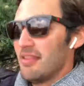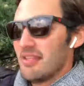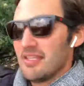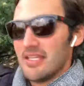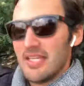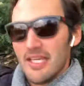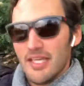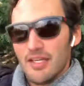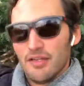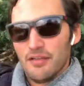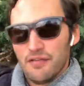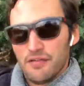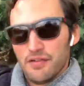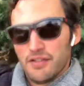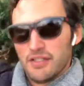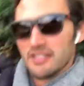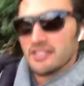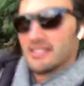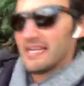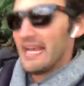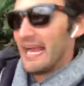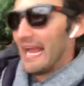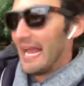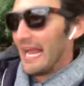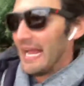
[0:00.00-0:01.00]
the infinite
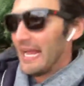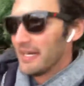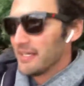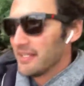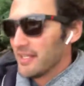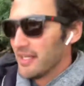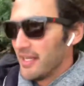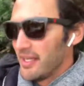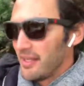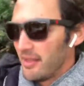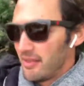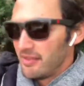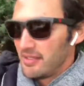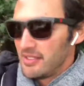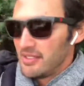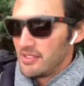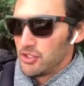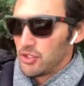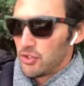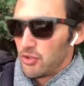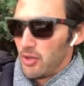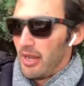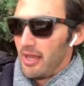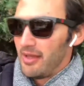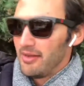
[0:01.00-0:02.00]
and the
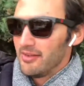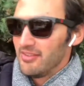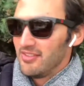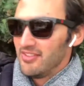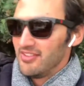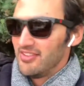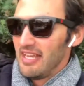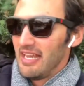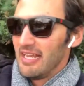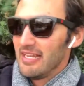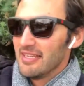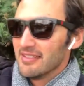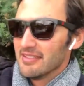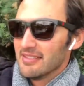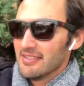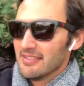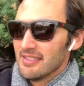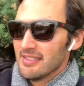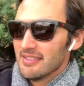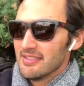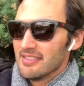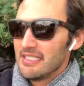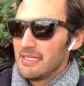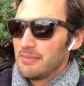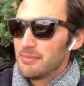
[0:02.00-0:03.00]
transcendent.
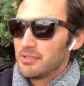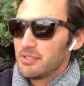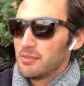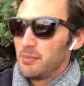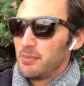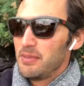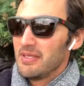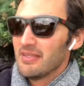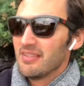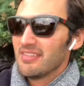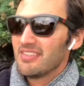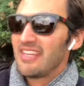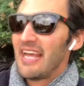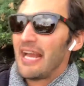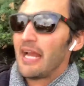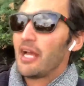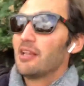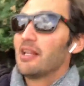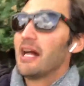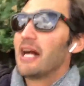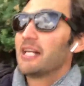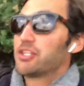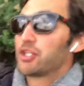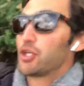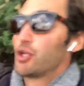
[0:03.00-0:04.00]
It seems to be a
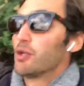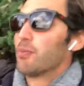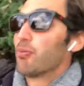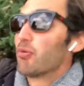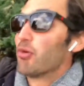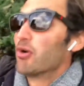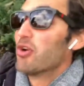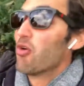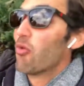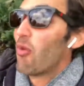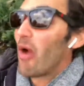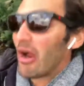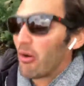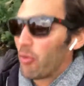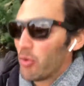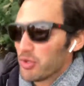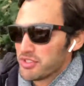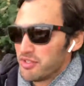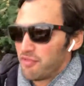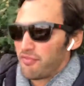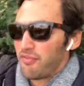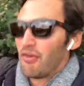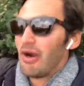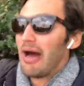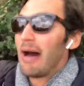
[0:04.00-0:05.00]
psychological
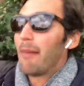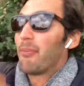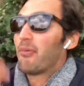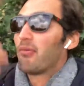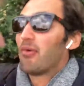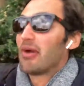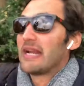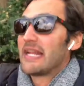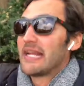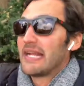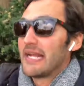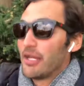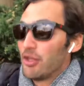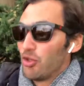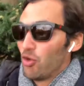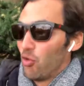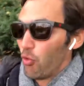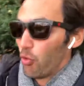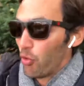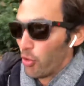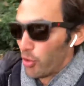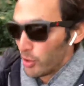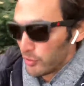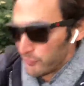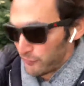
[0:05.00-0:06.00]
prerequisite for operating in the
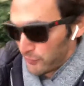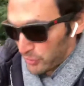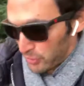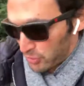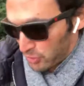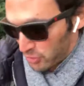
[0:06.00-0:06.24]
world, for